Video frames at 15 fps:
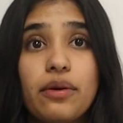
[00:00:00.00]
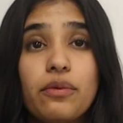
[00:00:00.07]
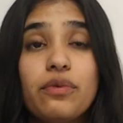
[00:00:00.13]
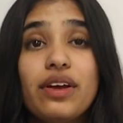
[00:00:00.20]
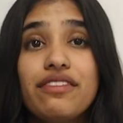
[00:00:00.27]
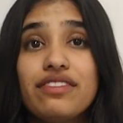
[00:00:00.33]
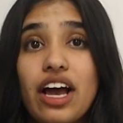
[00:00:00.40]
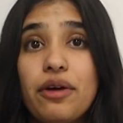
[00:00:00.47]

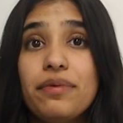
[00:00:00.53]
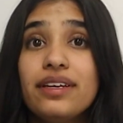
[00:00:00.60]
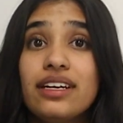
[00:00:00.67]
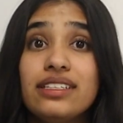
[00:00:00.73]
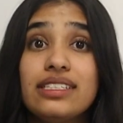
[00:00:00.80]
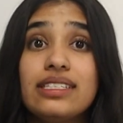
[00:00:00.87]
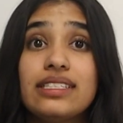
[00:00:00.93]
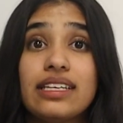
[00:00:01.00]
We have now
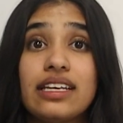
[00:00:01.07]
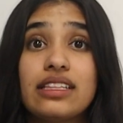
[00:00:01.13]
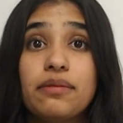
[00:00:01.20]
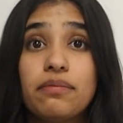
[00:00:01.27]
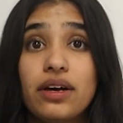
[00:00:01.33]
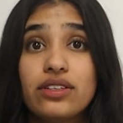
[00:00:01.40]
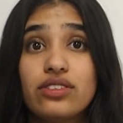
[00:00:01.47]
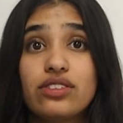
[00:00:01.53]
begun to see
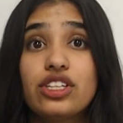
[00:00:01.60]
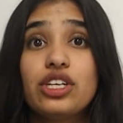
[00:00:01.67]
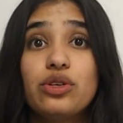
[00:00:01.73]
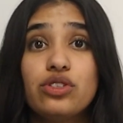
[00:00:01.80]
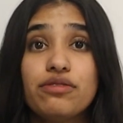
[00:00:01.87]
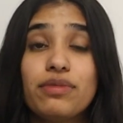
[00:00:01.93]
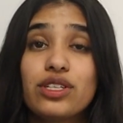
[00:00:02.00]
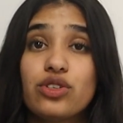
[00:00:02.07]
the
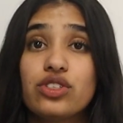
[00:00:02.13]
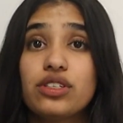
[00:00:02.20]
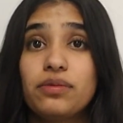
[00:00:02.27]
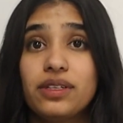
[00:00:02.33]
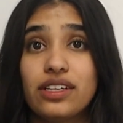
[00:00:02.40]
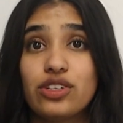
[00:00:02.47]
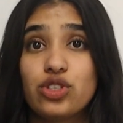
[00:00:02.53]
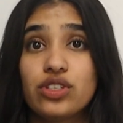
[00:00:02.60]
use of muscle
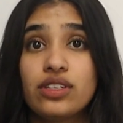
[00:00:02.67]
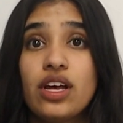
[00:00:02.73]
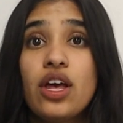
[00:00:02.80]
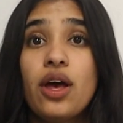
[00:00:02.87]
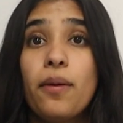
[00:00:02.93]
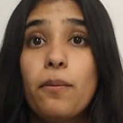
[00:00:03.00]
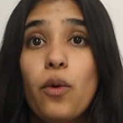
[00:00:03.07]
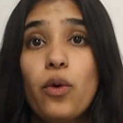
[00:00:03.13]
stimulation
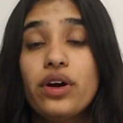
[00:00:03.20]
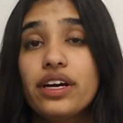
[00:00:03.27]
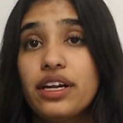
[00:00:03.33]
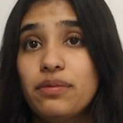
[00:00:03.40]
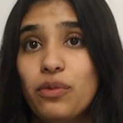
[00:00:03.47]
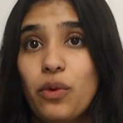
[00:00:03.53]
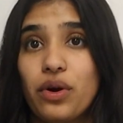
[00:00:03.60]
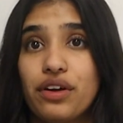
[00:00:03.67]
more
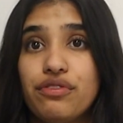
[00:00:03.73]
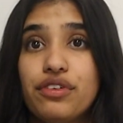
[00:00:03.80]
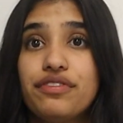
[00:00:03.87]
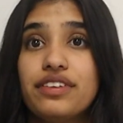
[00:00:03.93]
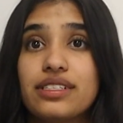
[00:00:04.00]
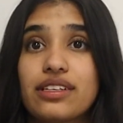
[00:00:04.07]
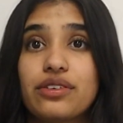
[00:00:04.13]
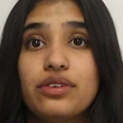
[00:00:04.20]
and more for
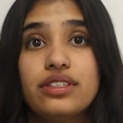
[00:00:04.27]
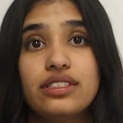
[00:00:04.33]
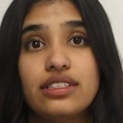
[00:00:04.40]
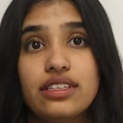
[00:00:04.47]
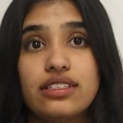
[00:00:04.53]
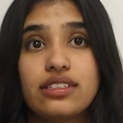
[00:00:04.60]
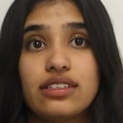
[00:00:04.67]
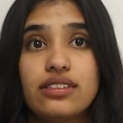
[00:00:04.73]
physical
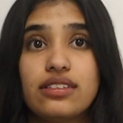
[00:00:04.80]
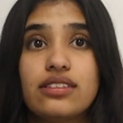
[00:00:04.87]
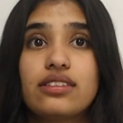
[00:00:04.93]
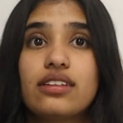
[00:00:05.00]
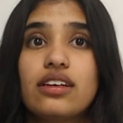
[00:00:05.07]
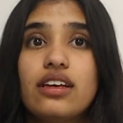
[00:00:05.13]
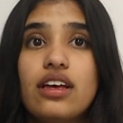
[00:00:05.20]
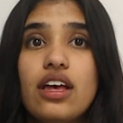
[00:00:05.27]

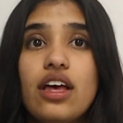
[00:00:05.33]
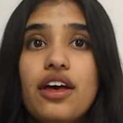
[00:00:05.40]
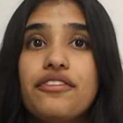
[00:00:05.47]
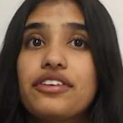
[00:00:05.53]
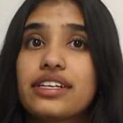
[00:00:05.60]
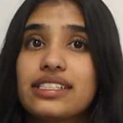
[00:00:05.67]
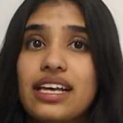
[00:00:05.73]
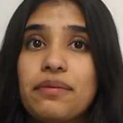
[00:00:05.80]
assistance.
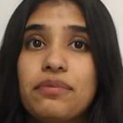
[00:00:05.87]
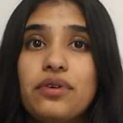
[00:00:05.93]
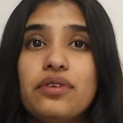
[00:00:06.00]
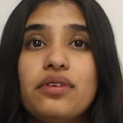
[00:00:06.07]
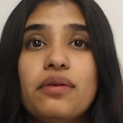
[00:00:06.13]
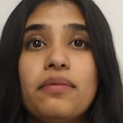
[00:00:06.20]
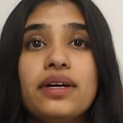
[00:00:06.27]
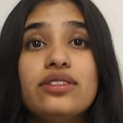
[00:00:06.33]
For
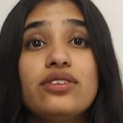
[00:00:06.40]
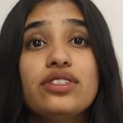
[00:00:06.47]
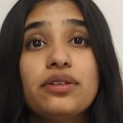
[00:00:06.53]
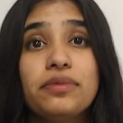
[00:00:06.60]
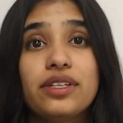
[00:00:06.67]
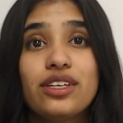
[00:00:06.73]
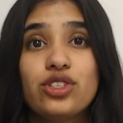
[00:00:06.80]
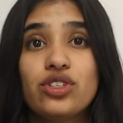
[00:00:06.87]
example, muscle
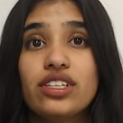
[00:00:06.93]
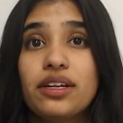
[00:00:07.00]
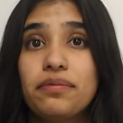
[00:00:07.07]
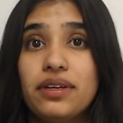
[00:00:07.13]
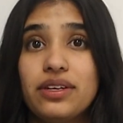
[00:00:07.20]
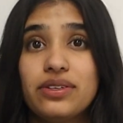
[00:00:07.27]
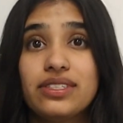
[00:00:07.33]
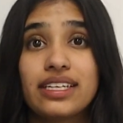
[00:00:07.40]
stimulation can be
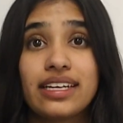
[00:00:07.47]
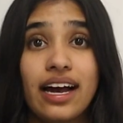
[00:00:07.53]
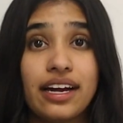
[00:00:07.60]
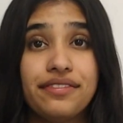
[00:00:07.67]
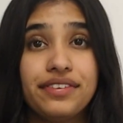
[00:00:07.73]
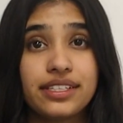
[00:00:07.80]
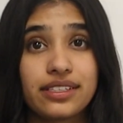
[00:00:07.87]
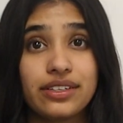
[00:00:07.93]
used to
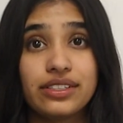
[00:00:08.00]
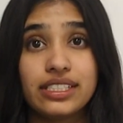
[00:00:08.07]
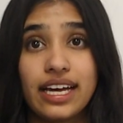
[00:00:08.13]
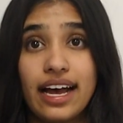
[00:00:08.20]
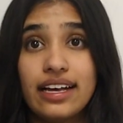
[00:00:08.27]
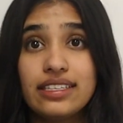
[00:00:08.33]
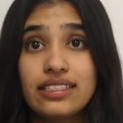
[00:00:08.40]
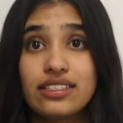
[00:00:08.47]
guide physical
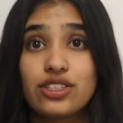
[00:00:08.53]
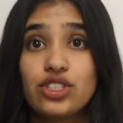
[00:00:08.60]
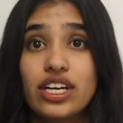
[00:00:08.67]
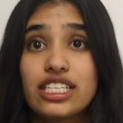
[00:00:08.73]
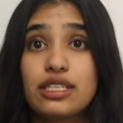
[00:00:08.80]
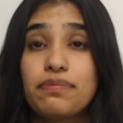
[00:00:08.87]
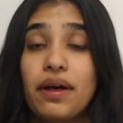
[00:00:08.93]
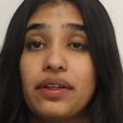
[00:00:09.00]
tasks such
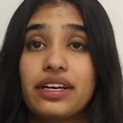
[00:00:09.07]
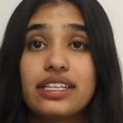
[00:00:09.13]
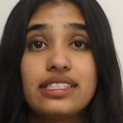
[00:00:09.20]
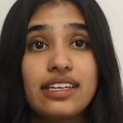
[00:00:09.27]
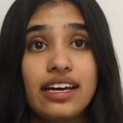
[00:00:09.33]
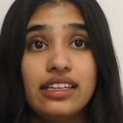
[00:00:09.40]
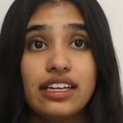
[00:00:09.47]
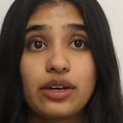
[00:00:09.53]
as spelling and
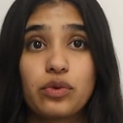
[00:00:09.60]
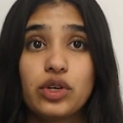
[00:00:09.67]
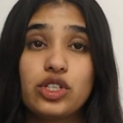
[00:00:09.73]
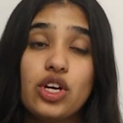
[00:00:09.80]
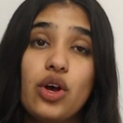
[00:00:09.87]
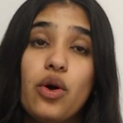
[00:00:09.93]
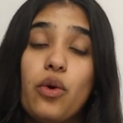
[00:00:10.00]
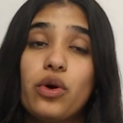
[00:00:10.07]
sign language
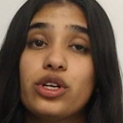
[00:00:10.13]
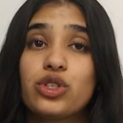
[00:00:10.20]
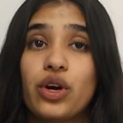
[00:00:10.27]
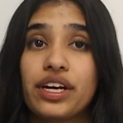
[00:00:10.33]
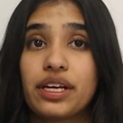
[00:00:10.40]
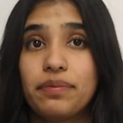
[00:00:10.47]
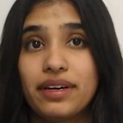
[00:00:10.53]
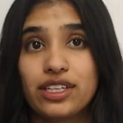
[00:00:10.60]
or
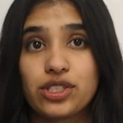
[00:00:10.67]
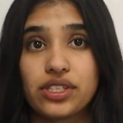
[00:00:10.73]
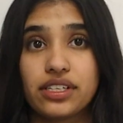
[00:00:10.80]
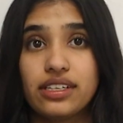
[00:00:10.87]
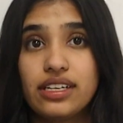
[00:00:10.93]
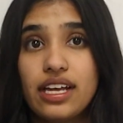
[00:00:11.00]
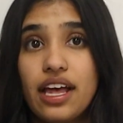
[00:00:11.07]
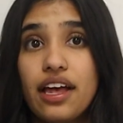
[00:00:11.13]
drawing a
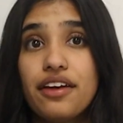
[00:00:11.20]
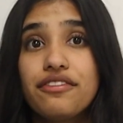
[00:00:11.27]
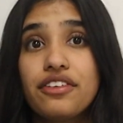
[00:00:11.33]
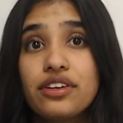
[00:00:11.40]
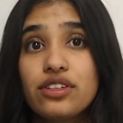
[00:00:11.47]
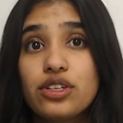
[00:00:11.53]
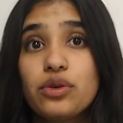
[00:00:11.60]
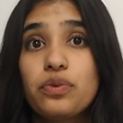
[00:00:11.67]
picture.
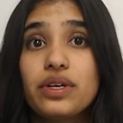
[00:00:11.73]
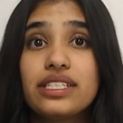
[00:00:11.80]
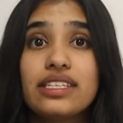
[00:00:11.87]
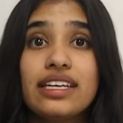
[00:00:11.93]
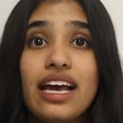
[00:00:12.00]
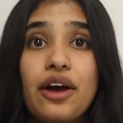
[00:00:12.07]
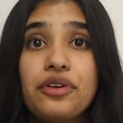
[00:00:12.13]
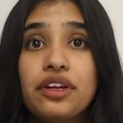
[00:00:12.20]
Further, we
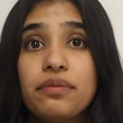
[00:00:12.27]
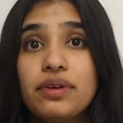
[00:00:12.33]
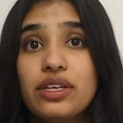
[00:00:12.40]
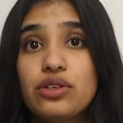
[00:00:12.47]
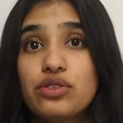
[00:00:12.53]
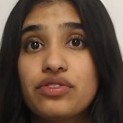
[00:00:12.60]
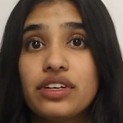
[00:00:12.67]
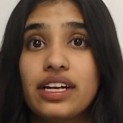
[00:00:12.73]
see how it can be
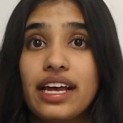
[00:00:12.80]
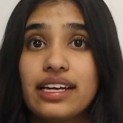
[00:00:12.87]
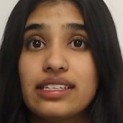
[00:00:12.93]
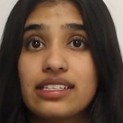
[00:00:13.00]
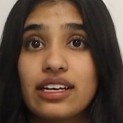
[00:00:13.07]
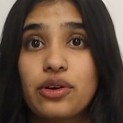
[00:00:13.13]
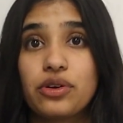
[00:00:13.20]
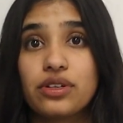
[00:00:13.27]
used for
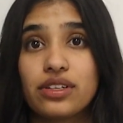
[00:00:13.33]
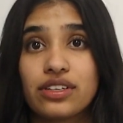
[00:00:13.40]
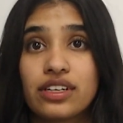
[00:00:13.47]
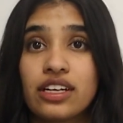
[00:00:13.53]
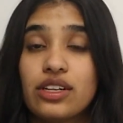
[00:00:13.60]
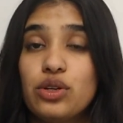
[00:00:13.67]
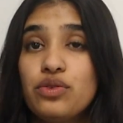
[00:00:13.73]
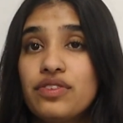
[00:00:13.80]
enhancing or
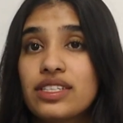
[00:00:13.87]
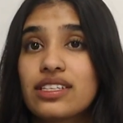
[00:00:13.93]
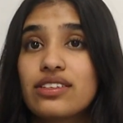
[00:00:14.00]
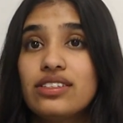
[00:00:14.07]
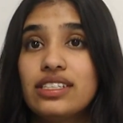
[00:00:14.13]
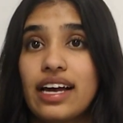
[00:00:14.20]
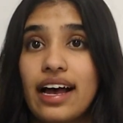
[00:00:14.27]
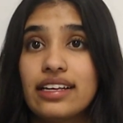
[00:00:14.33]
learning new
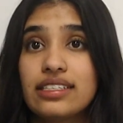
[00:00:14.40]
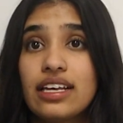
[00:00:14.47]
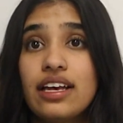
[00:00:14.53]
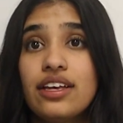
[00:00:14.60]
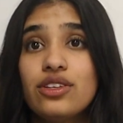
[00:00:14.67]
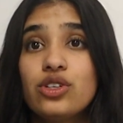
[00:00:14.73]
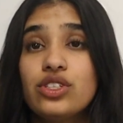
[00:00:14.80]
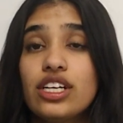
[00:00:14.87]
physical tasks
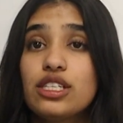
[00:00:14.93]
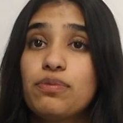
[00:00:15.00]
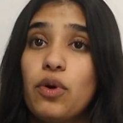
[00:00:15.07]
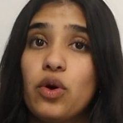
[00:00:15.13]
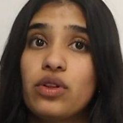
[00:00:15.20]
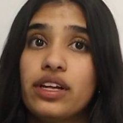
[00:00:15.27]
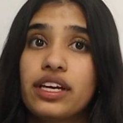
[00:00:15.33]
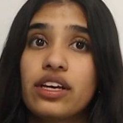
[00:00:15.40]
such as
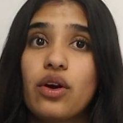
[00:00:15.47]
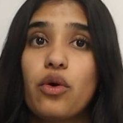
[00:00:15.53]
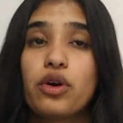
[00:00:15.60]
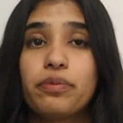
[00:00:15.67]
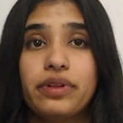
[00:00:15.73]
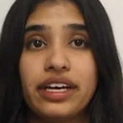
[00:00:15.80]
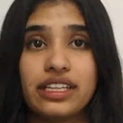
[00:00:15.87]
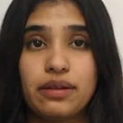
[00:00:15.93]
bowling
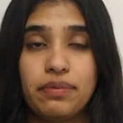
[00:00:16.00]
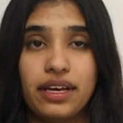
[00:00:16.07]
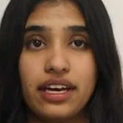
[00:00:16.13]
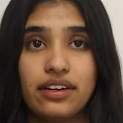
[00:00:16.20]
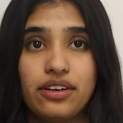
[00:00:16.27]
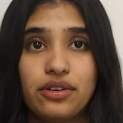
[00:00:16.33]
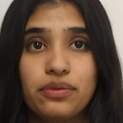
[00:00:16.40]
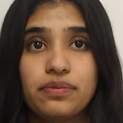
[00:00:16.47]
or playing the
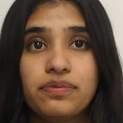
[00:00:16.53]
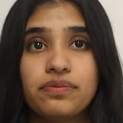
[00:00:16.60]
piano.